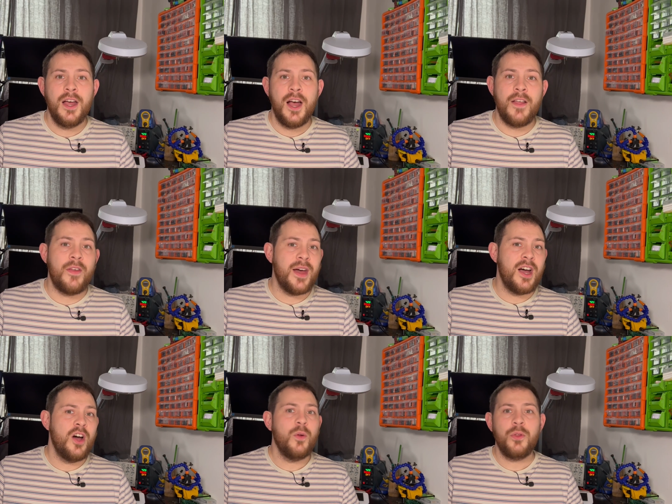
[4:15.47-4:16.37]
And then that
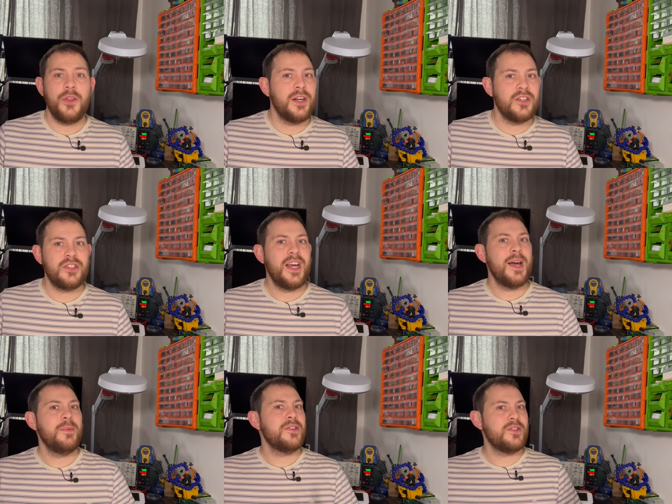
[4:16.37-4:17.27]
whole thing just
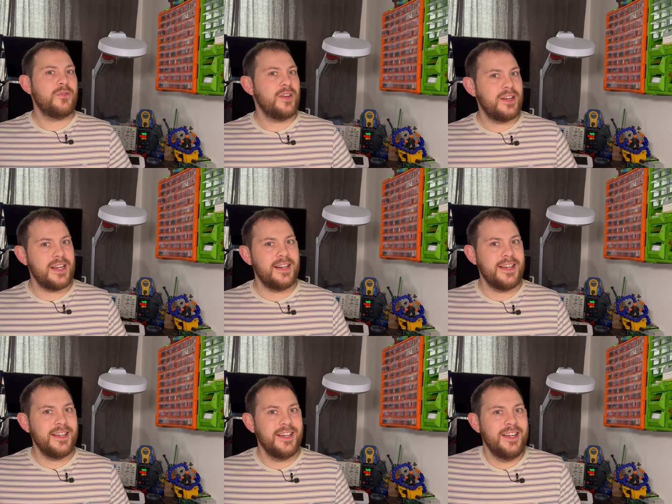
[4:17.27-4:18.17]
happens to fit
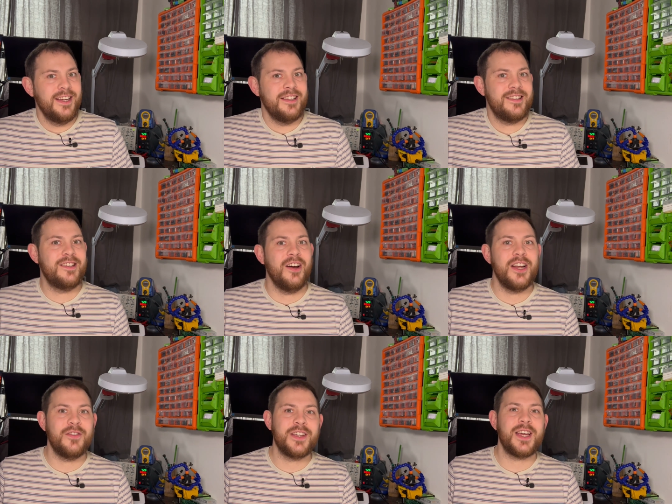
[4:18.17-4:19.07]
neatly
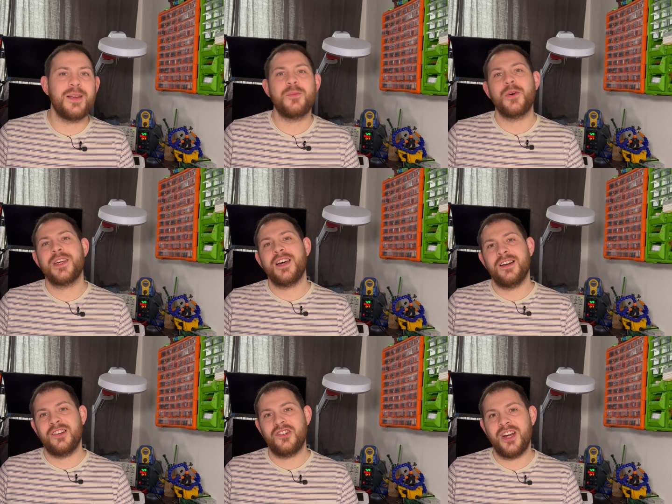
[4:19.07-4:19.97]
inside of a Game Boy
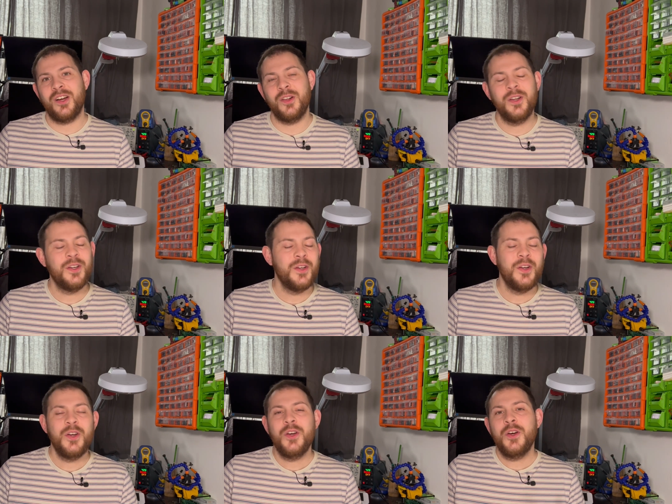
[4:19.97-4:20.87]
Color shell.
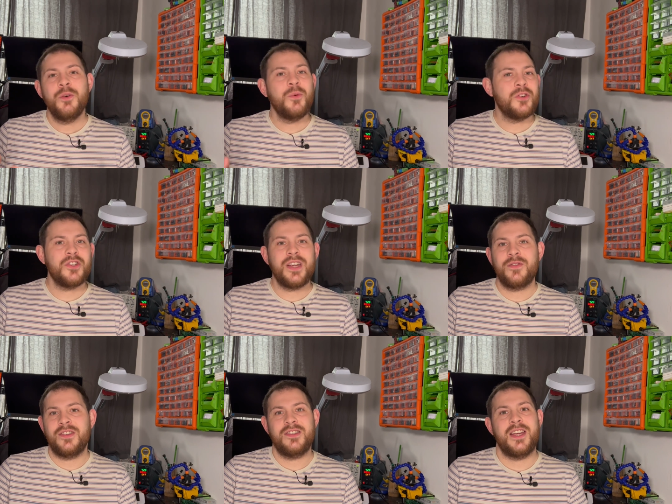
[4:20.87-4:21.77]
We'll just have
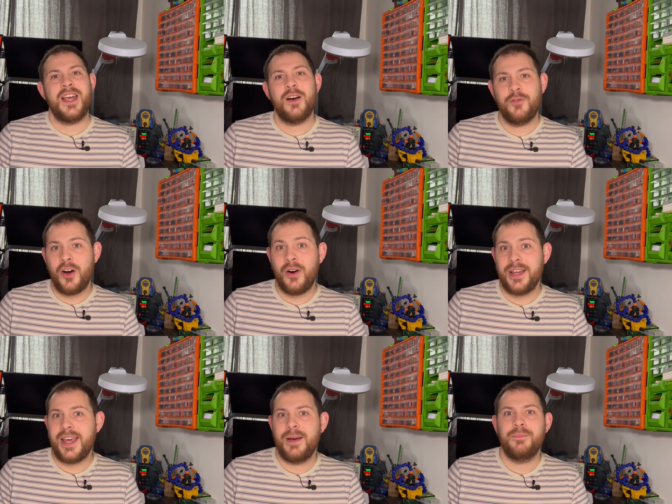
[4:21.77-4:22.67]
to see how far I
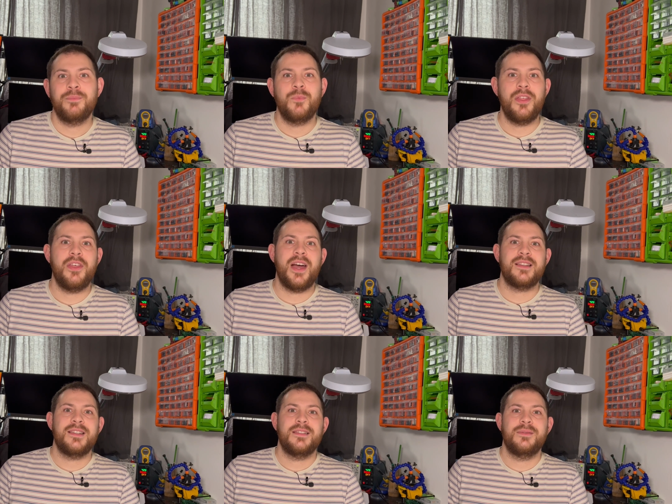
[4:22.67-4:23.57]
get with that.